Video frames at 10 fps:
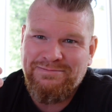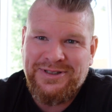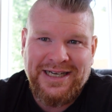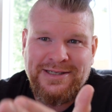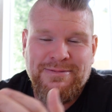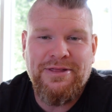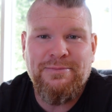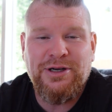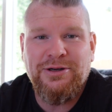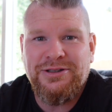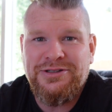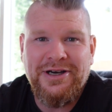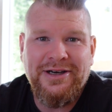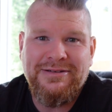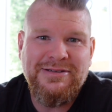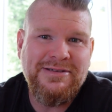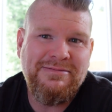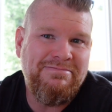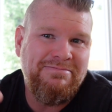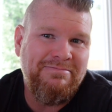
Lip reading: Jack Smith and Macaulay Jones,